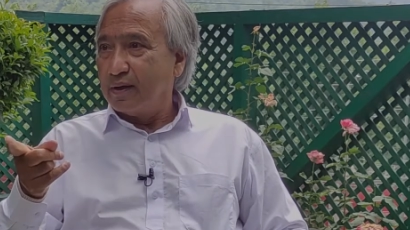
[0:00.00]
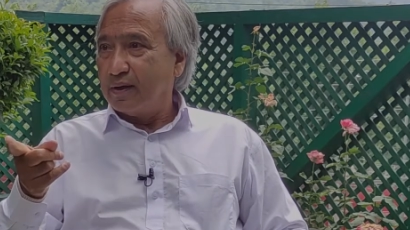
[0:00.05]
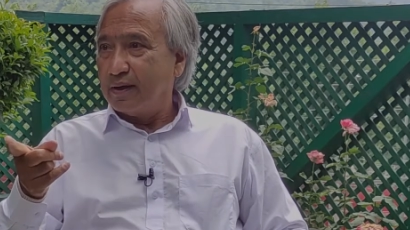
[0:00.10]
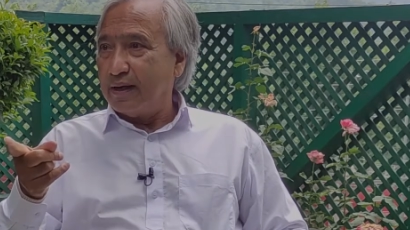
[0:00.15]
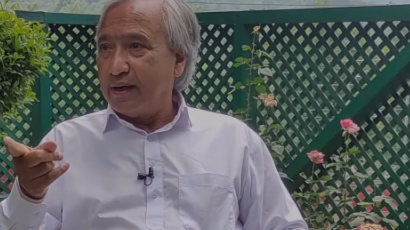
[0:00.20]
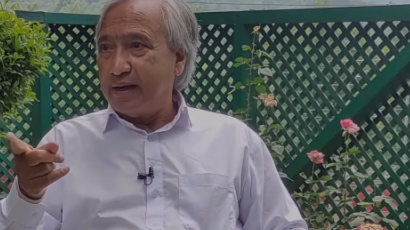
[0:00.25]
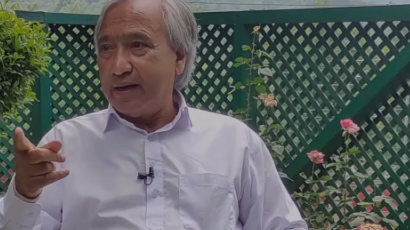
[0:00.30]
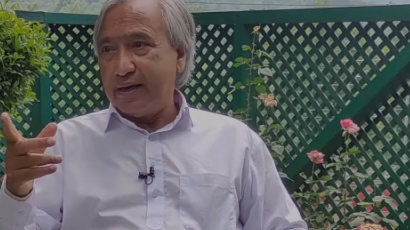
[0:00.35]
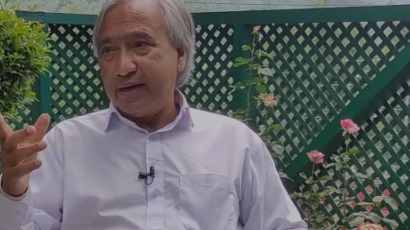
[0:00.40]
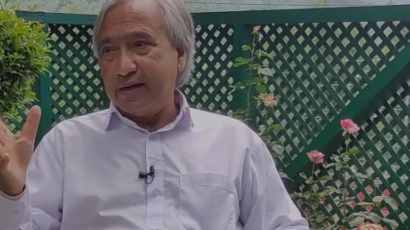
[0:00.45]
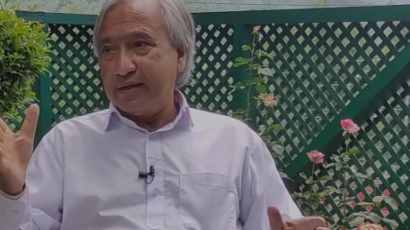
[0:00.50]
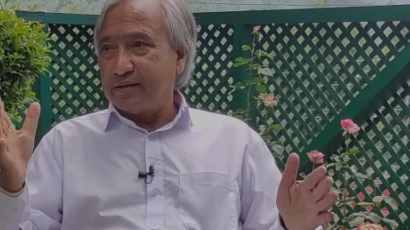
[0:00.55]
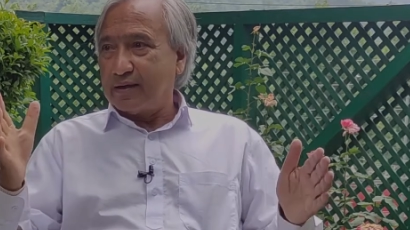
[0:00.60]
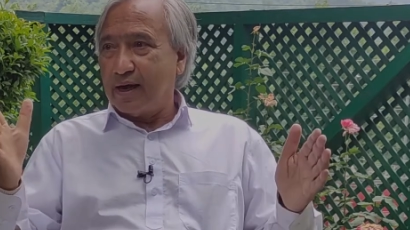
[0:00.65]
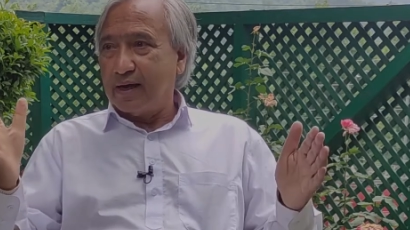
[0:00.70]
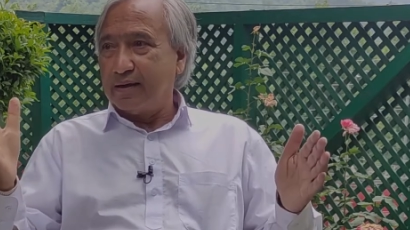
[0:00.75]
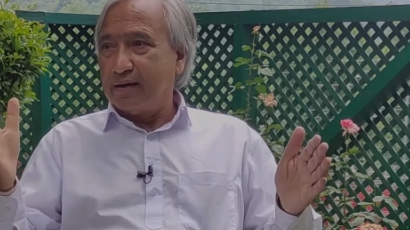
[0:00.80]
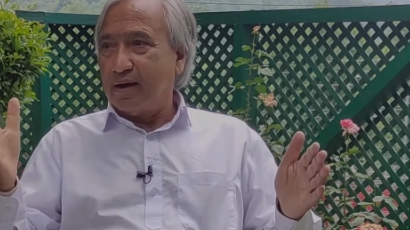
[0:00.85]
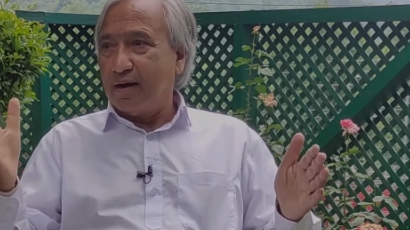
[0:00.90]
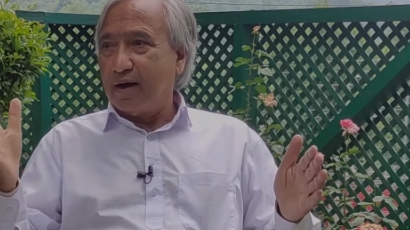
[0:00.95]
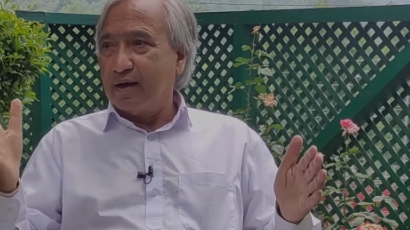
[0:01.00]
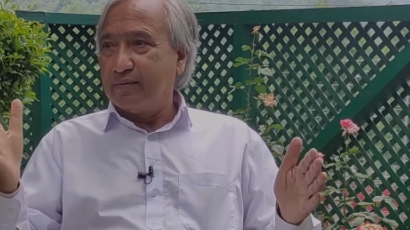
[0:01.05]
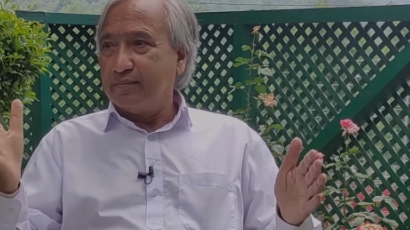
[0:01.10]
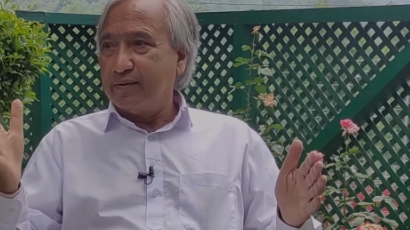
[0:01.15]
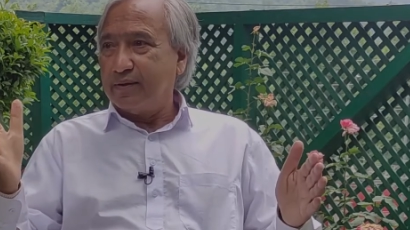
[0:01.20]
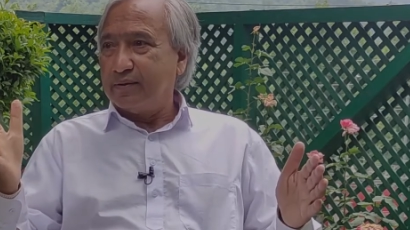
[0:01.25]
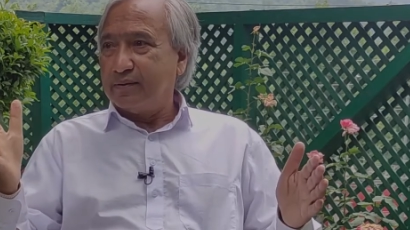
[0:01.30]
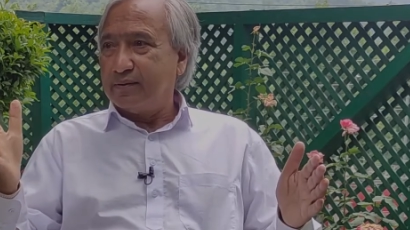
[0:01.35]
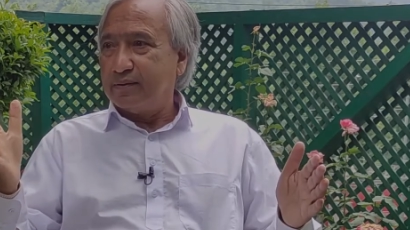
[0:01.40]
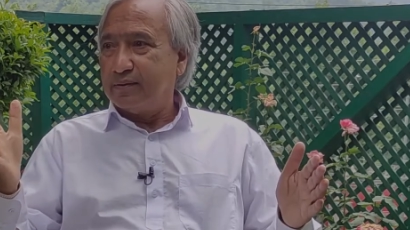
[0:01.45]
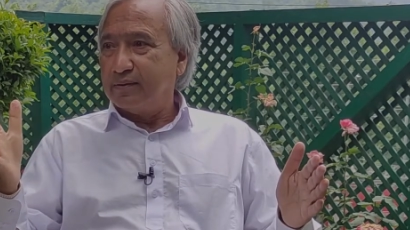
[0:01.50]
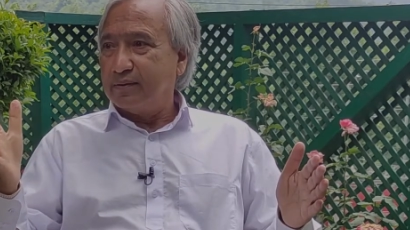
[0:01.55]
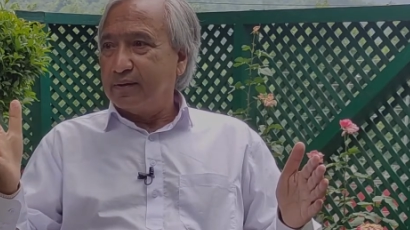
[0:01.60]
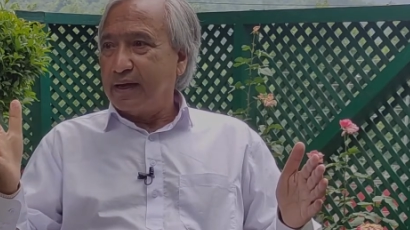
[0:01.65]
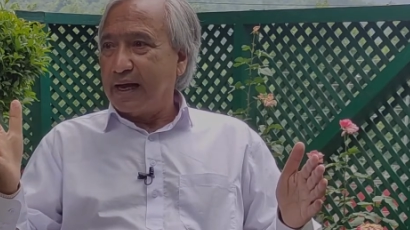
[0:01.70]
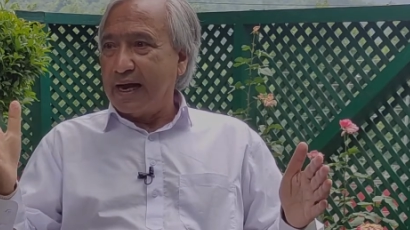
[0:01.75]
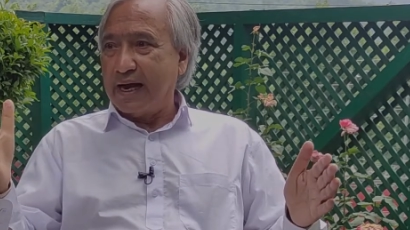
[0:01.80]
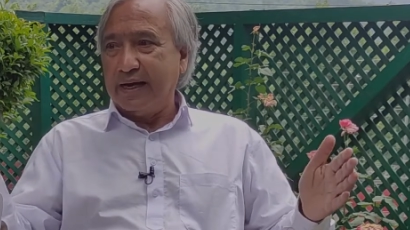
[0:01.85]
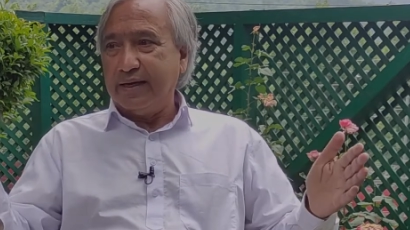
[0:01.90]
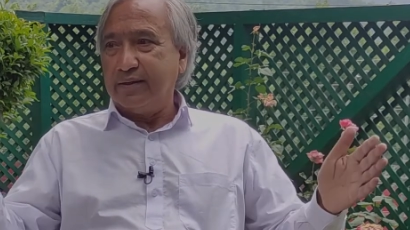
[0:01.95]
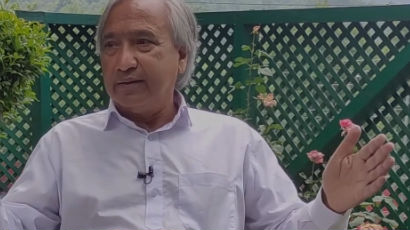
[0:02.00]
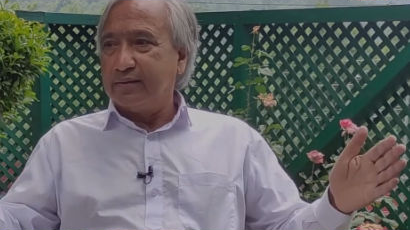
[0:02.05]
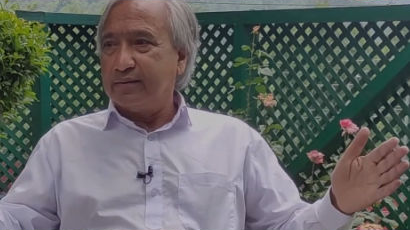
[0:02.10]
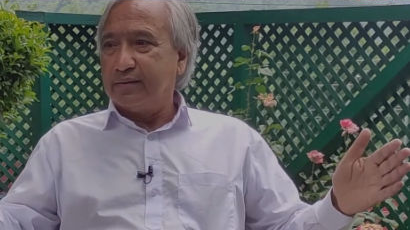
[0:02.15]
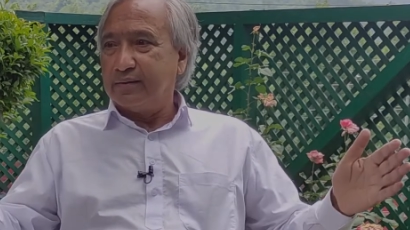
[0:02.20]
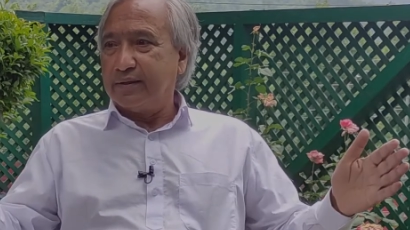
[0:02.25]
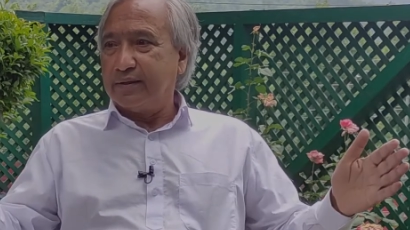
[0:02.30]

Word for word: He is unarmed and